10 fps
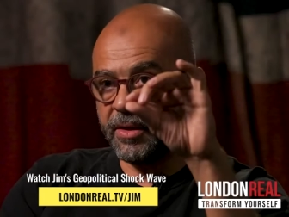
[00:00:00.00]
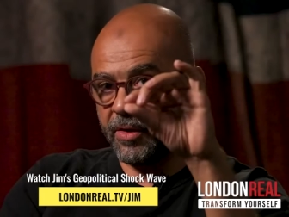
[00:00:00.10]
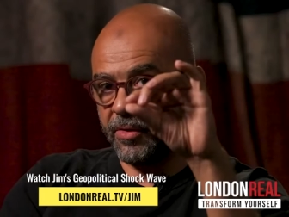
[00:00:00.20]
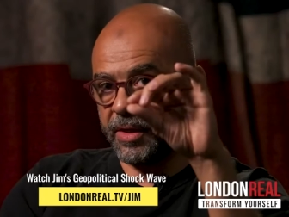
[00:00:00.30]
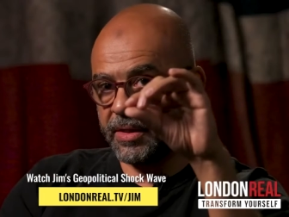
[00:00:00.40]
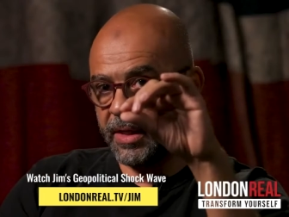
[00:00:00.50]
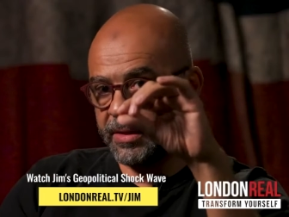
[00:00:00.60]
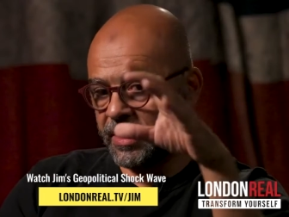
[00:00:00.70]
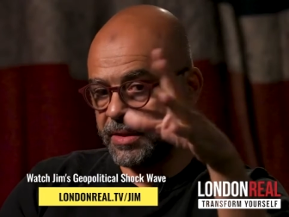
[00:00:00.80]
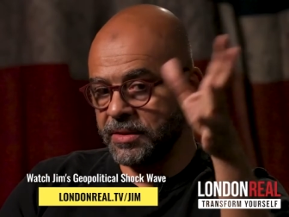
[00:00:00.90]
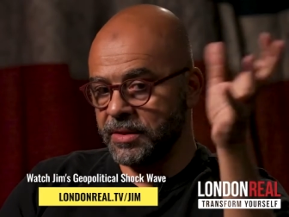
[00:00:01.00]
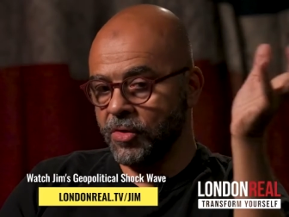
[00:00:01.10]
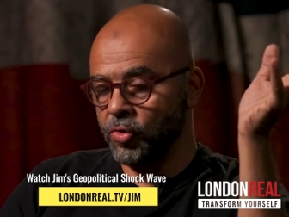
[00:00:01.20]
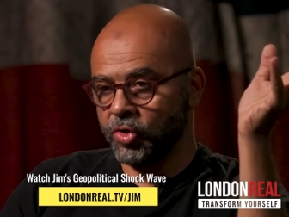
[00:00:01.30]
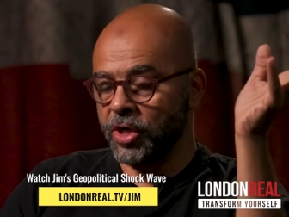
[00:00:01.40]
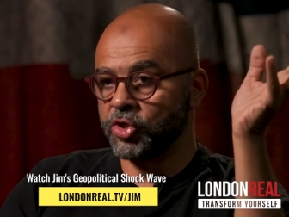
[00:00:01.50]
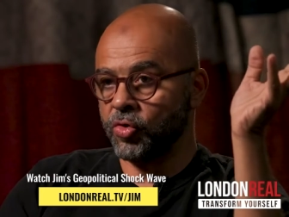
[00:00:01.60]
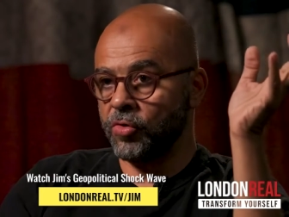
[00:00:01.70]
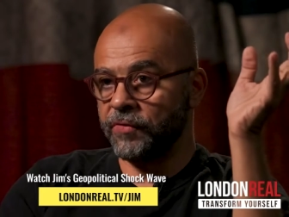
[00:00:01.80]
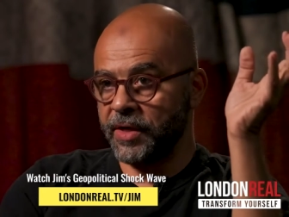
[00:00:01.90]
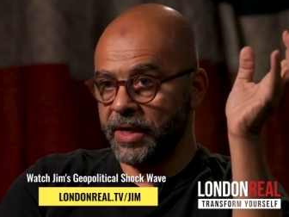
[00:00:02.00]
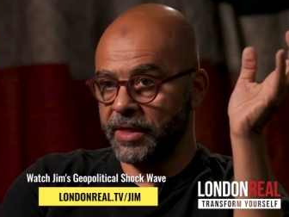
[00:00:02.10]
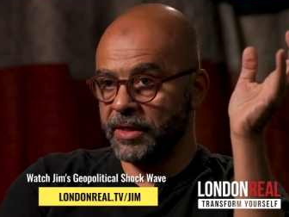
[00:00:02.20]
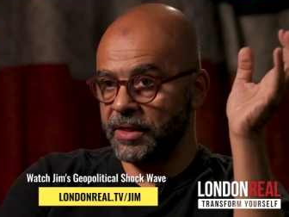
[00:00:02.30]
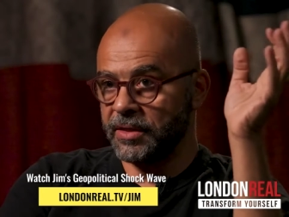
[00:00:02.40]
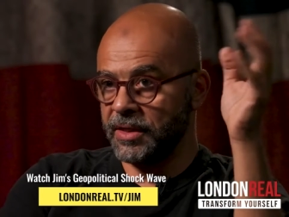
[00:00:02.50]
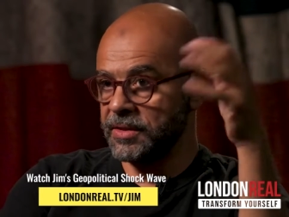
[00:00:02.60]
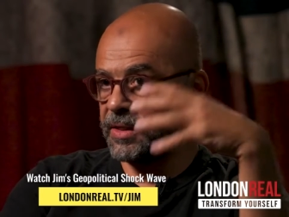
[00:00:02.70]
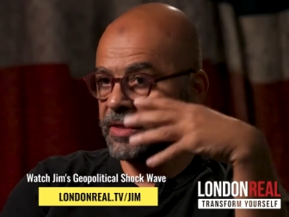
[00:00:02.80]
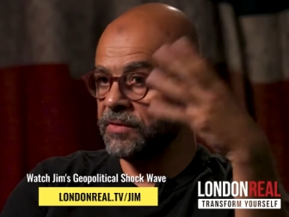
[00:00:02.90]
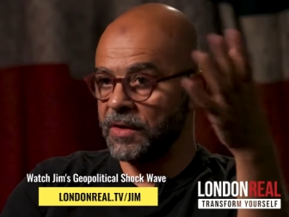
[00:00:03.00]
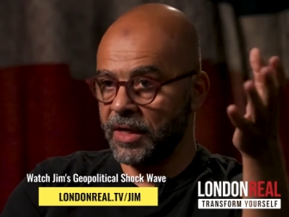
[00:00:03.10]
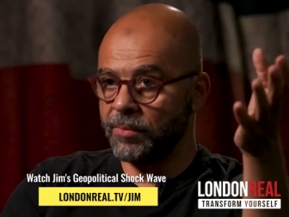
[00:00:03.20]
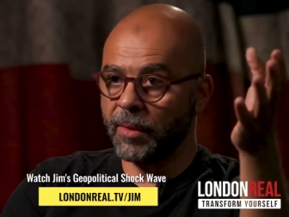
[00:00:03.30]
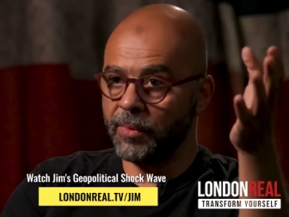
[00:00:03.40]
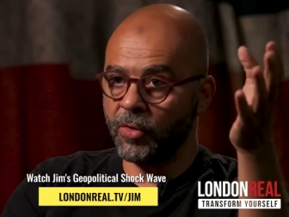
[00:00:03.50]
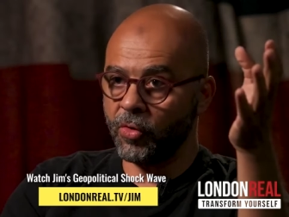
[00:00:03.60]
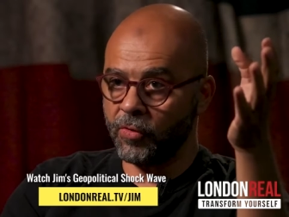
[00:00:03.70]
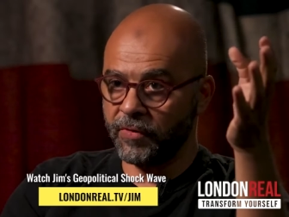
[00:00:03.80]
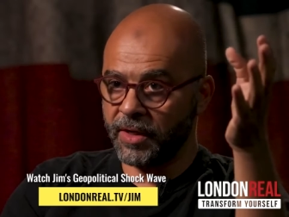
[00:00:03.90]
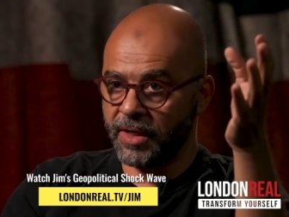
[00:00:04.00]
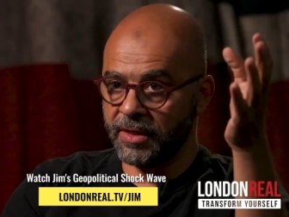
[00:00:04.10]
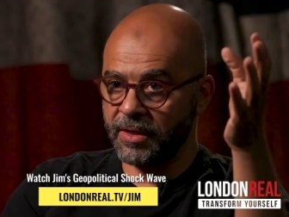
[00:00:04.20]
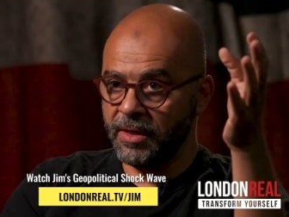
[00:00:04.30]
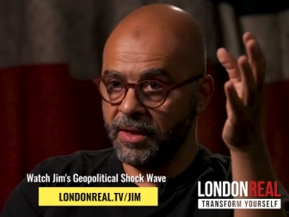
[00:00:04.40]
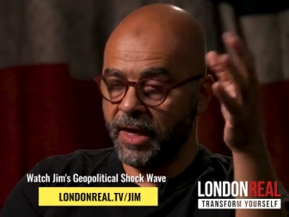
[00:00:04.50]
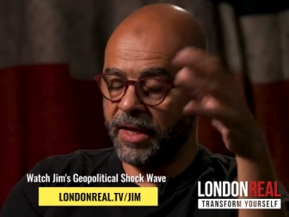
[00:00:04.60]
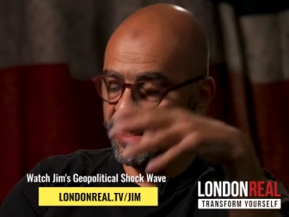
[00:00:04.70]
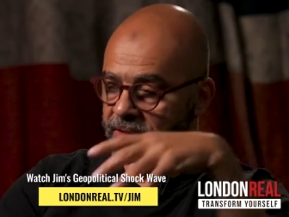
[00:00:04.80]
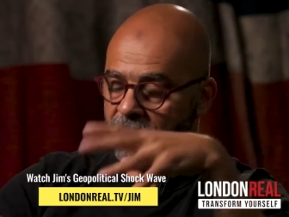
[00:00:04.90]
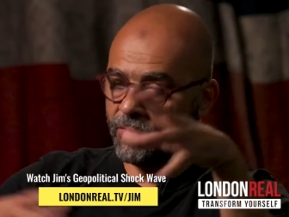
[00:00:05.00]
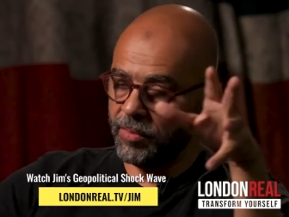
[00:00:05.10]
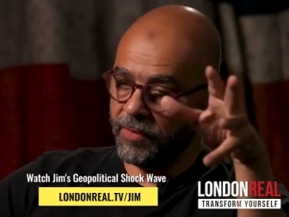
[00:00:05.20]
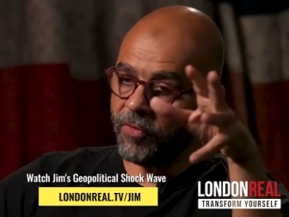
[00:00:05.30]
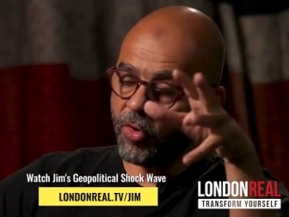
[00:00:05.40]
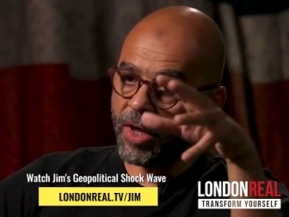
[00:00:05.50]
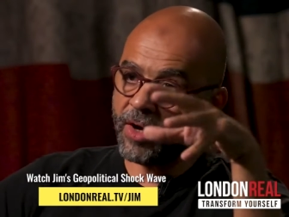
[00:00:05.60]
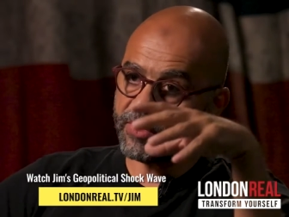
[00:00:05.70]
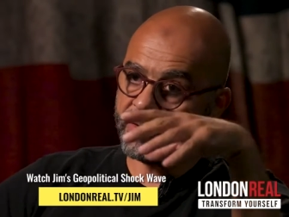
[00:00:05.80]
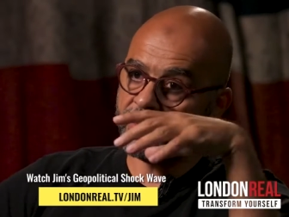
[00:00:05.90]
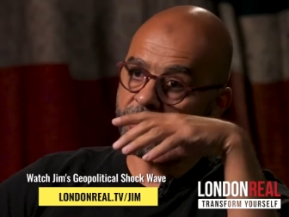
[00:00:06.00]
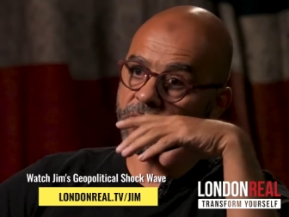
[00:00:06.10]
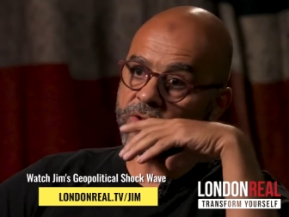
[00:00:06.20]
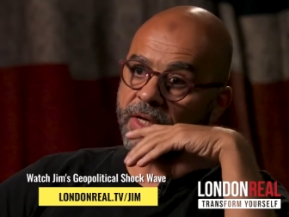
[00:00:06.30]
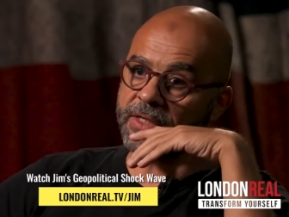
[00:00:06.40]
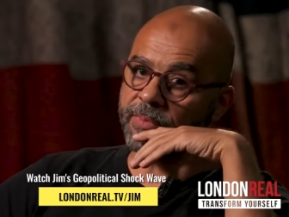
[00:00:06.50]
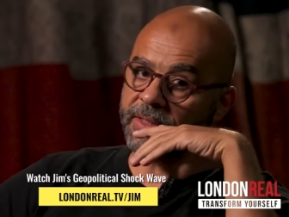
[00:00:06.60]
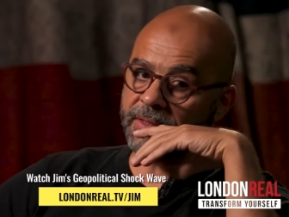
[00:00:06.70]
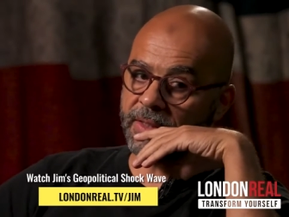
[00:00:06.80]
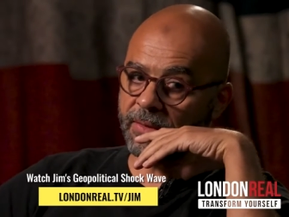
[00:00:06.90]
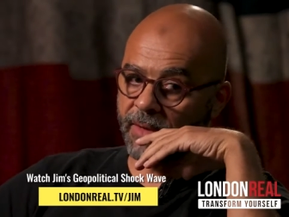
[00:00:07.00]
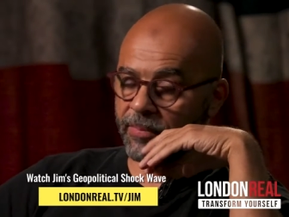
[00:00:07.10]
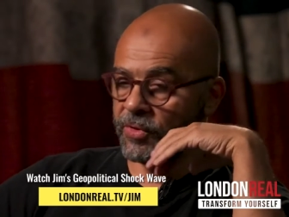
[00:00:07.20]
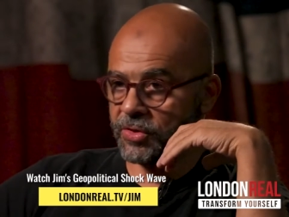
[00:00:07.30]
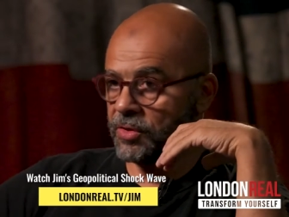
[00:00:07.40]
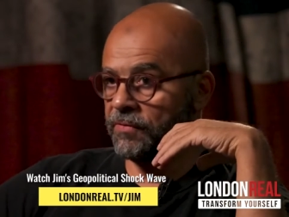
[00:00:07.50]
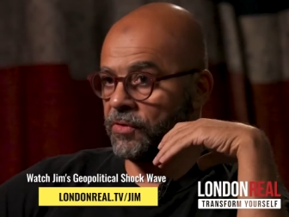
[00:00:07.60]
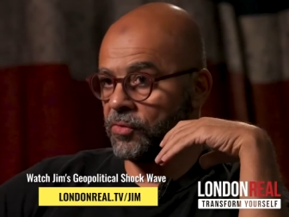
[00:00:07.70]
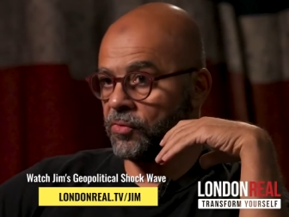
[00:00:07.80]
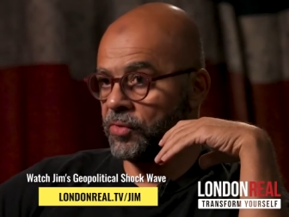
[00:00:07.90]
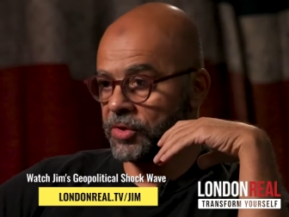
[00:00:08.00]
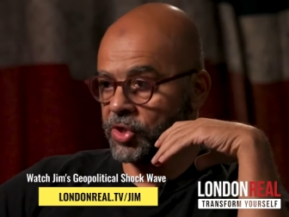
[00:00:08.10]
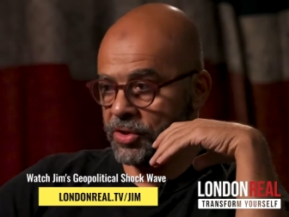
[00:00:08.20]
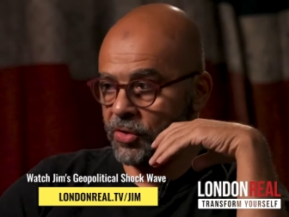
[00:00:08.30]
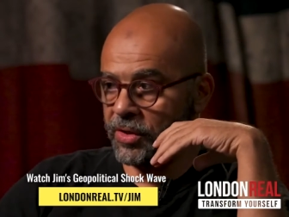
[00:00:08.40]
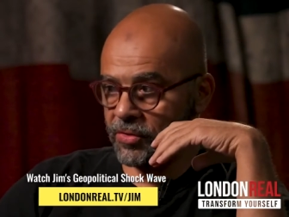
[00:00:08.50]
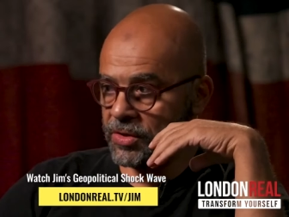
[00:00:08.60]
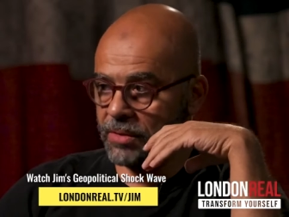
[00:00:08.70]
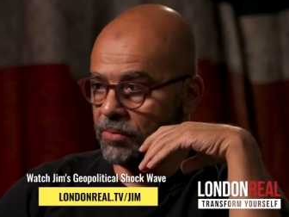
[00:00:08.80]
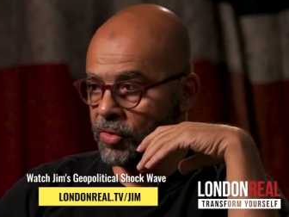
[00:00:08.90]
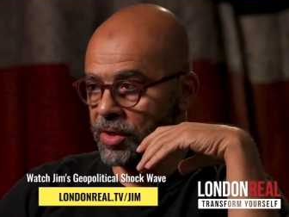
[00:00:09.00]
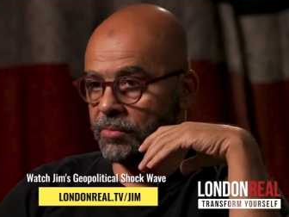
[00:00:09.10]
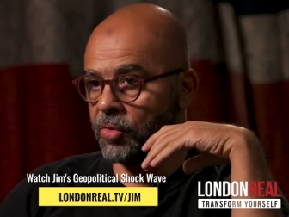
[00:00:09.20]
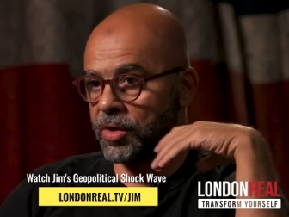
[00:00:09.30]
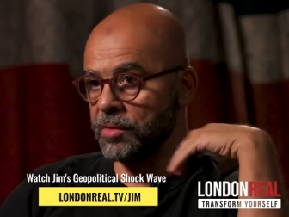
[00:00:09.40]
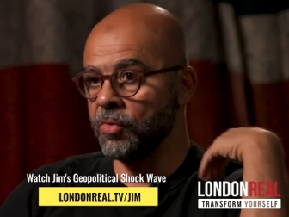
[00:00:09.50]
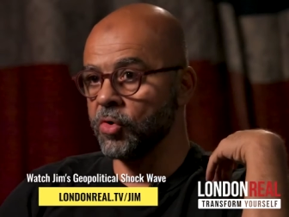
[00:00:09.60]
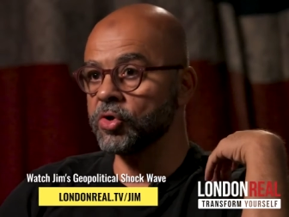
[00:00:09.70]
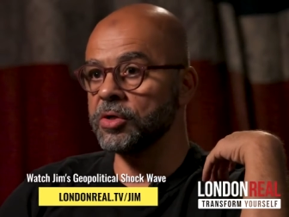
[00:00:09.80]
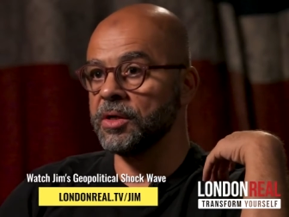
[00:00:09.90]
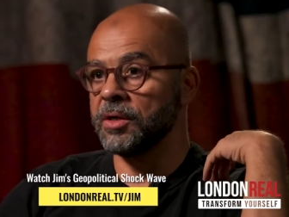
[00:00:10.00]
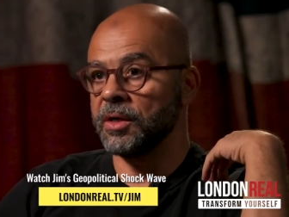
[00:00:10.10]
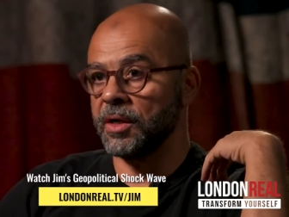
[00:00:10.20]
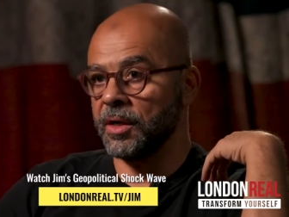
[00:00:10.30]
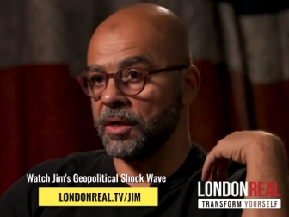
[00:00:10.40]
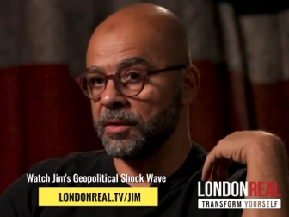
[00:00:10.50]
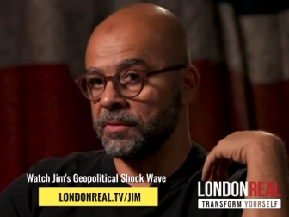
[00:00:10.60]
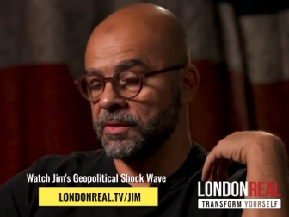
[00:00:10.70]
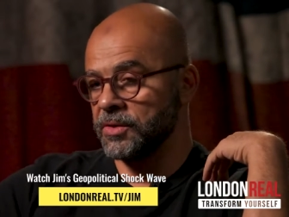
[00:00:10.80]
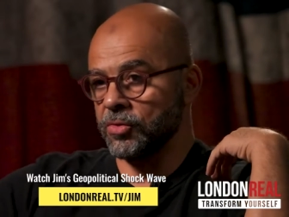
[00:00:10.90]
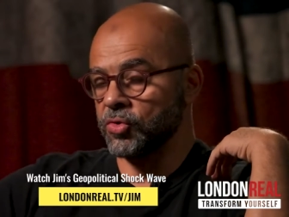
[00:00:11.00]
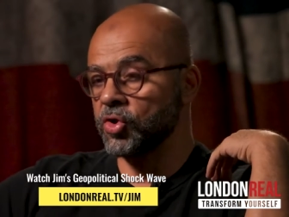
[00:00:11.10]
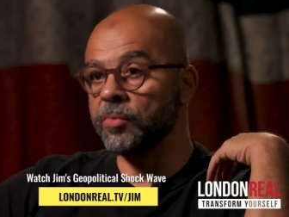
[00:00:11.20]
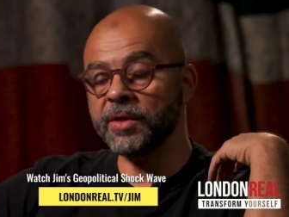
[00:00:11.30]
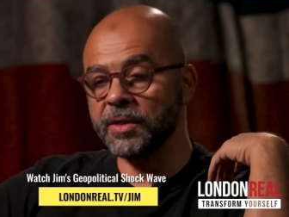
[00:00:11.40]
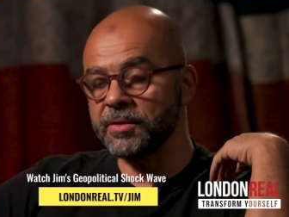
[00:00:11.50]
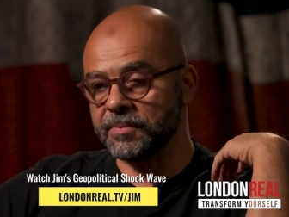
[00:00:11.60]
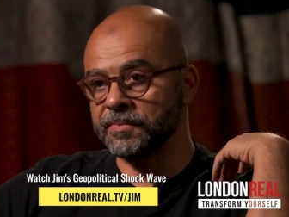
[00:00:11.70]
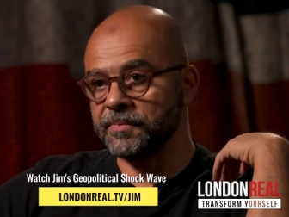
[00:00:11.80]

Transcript: You know, it, it is the gold rush all over again. It is the internet bubble all over again. And yes, there will be fallout in the process, but in my personal view, we're just going to see more and more and more. Uh, there's no stopping it.